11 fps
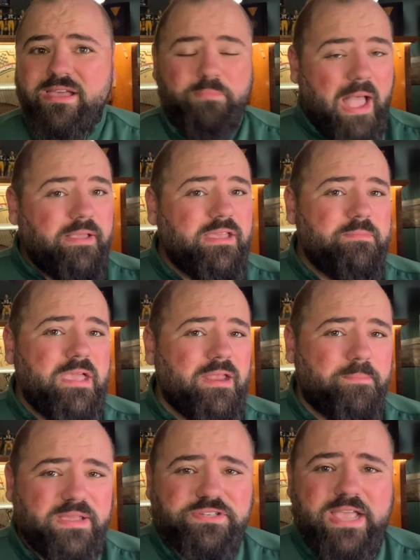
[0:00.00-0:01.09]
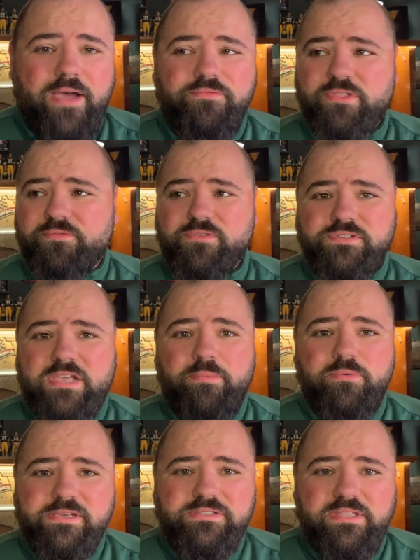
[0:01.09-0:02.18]
Probably going to be on a pitch count for the first couple
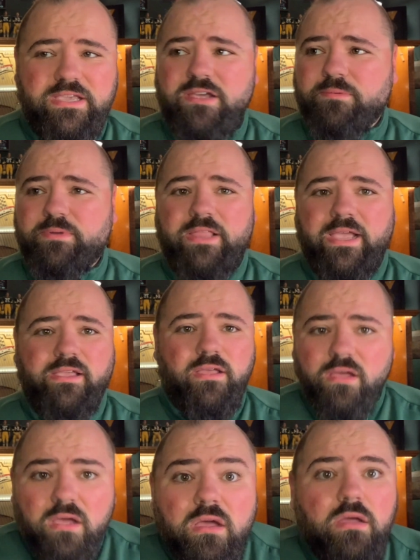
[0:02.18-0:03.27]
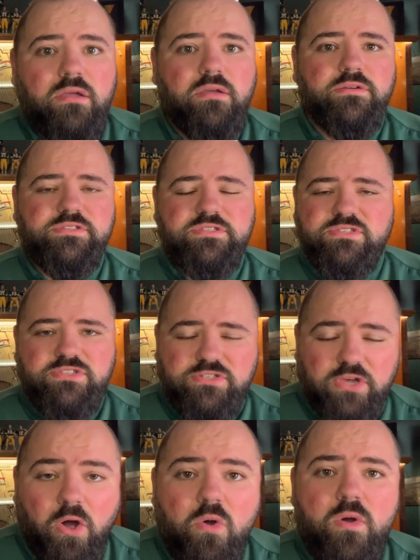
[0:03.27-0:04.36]
weeks of the year, but
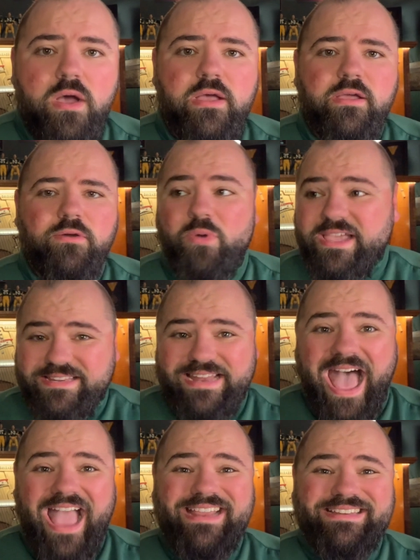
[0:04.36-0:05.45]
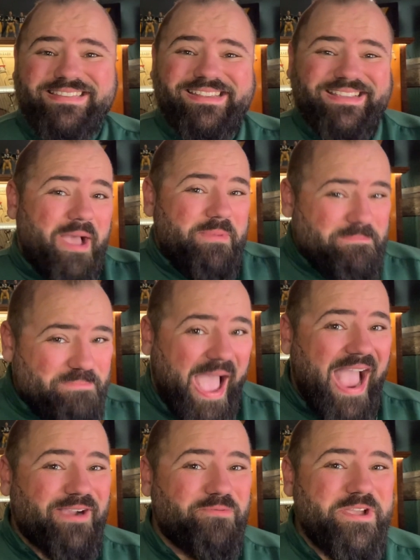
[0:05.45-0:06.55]
so week 9 to coming
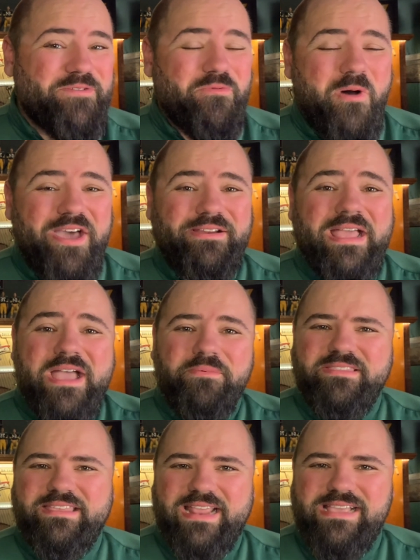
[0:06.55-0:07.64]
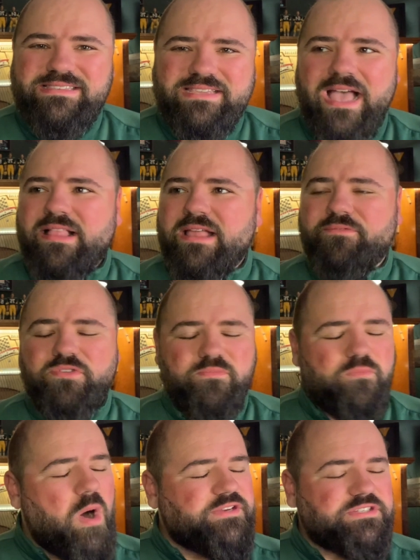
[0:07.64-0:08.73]
back week 1 with an ACL. And if you've
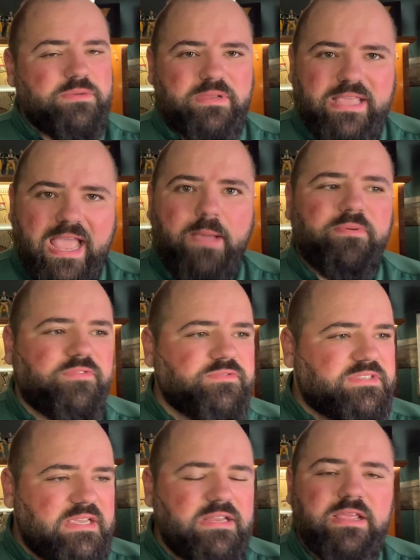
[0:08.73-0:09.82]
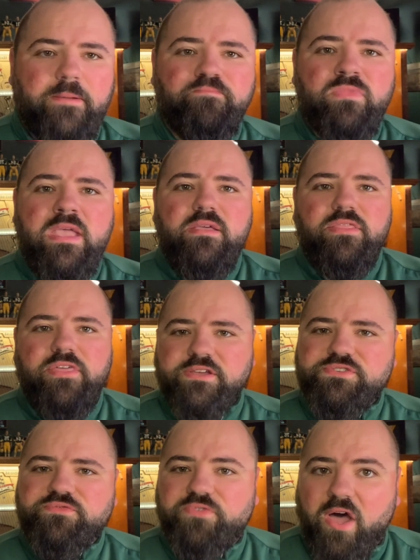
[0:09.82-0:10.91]
watched him in camp, if you've seen him
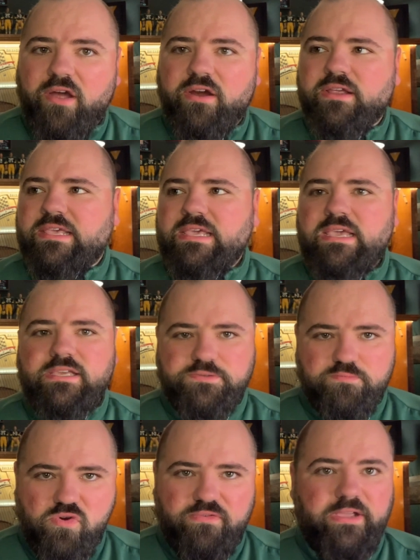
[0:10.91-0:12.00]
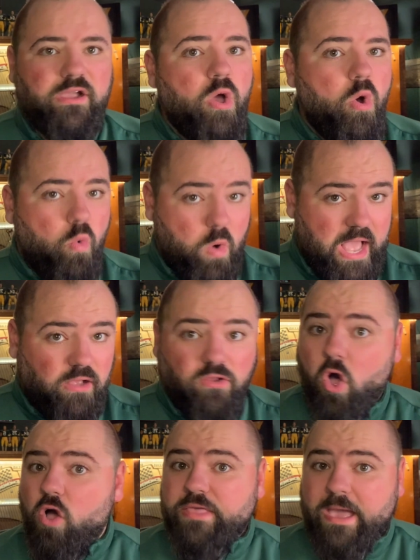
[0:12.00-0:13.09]
thus far, he is moving well.
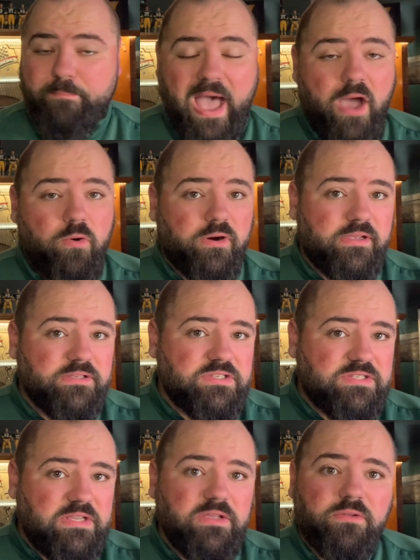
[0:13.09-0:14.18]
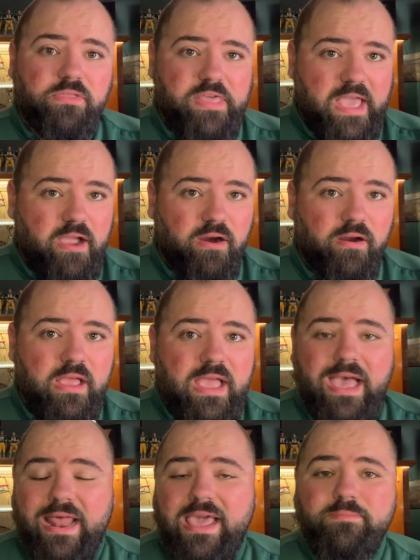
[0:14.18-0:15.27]
All that power is still there.
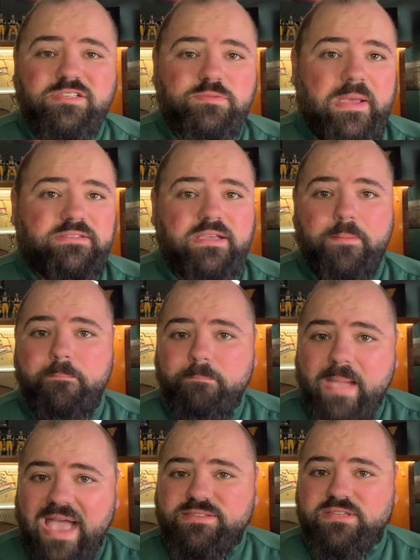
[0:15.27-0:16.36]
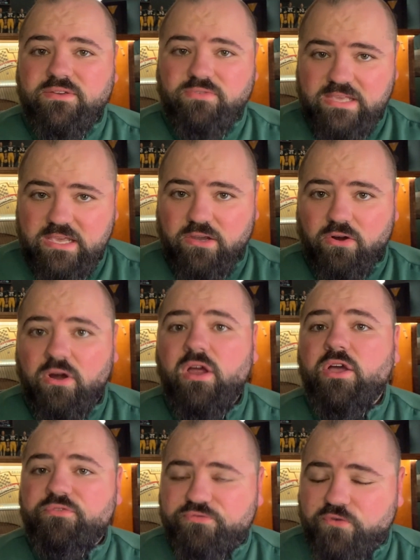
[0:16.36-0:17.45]
And I am expecting a massive year
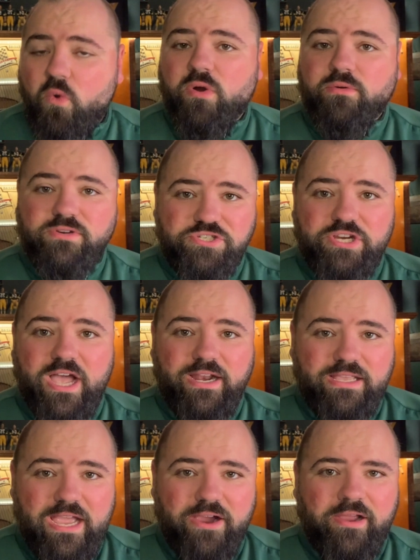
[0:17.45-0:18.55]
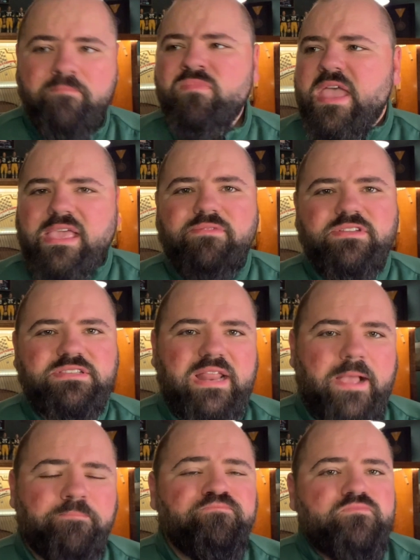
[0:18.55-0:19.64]
for Rashawn Gary. Even
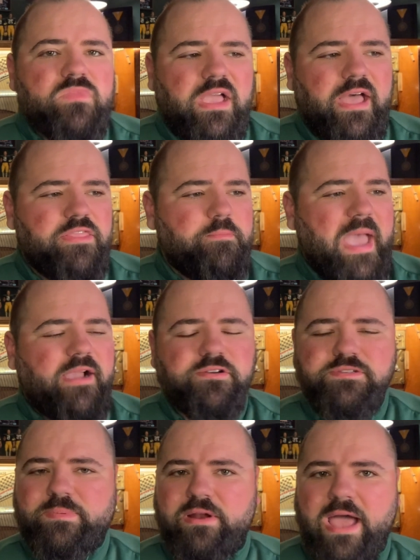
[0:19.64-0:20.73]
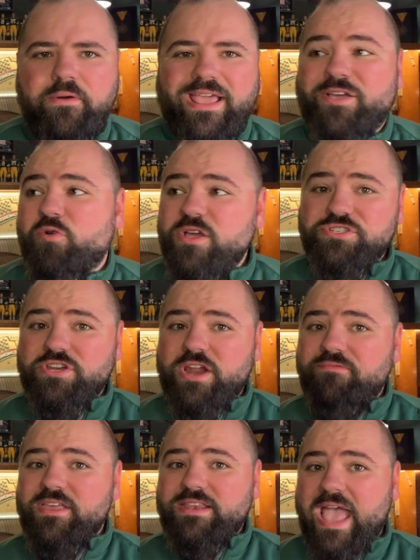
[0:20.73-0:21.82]
today, the Packers put out a question
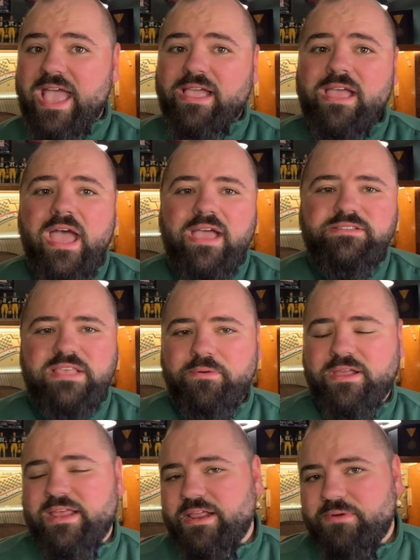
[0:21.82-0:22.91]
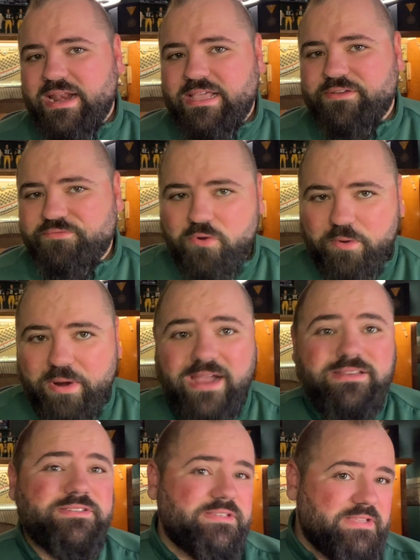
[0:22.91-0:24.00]
of the day as they were getting ready for
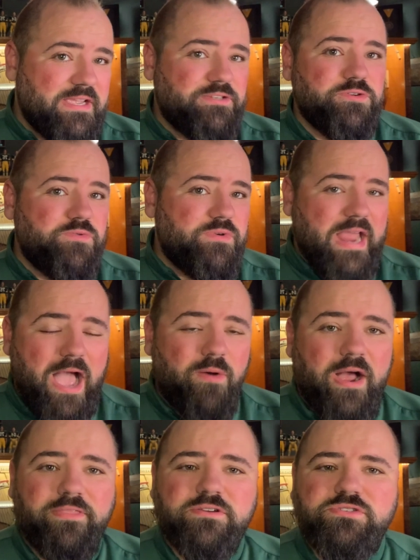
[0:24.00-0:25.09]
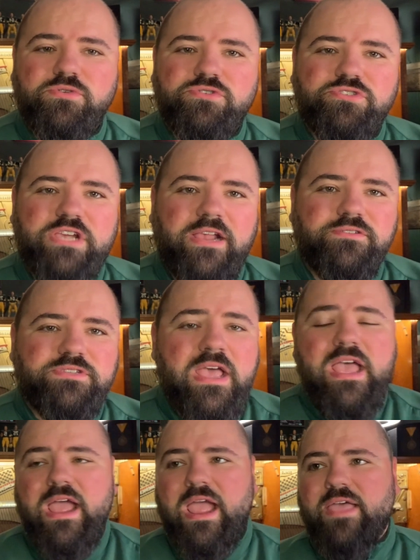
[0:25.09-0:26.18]
practice, as they do now on their social channels.
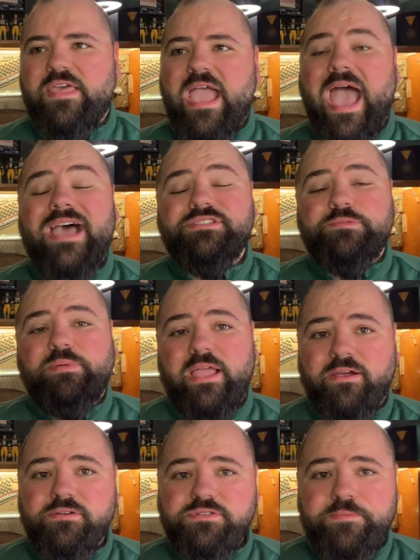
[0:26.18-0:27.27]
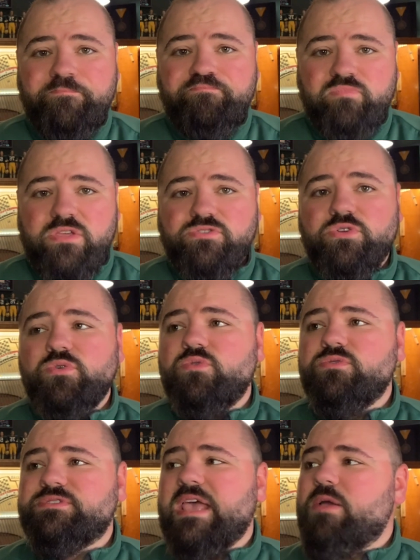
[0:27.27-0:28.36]
And they asked players
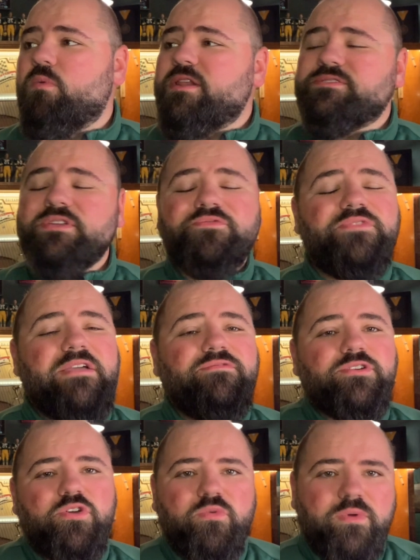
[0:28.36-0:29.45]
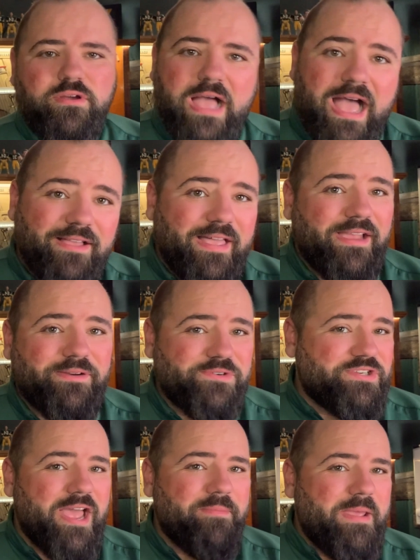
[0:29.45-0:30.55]
to say, what is their favorite career highlight?
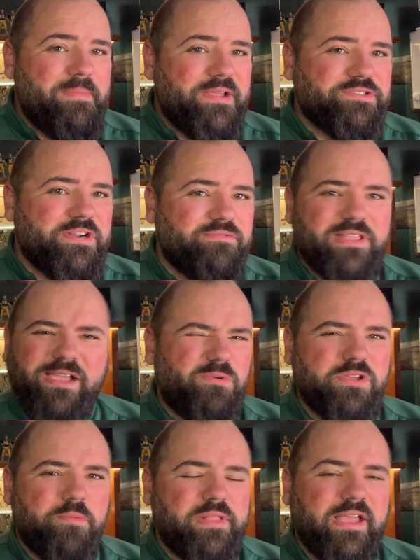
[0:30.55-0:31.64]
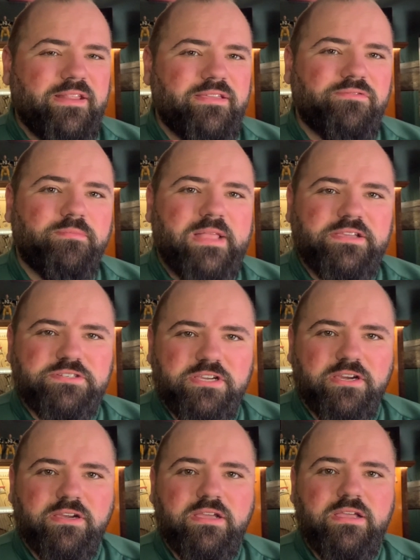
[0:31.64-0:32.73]
Rashawn made mention of don't play anything from last year.